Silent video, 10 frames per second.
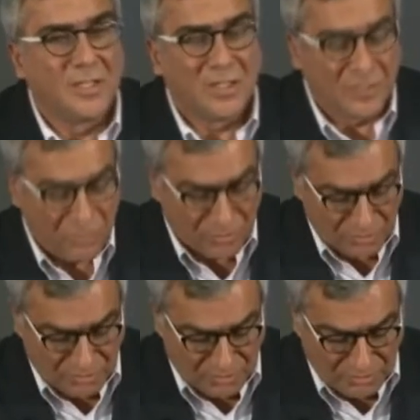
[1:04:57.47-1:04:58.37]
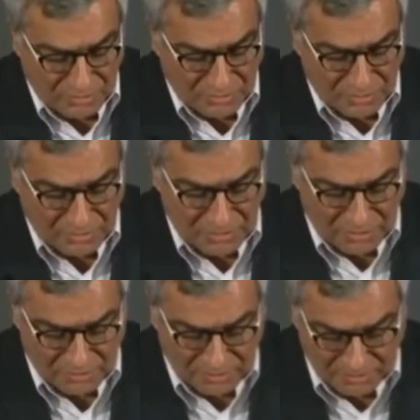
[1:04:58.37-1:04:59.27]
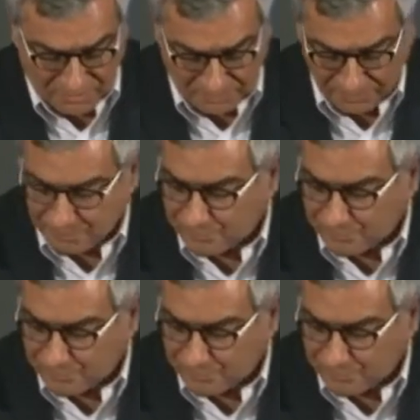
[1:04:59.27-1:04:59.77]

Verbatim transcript: under certain conditions.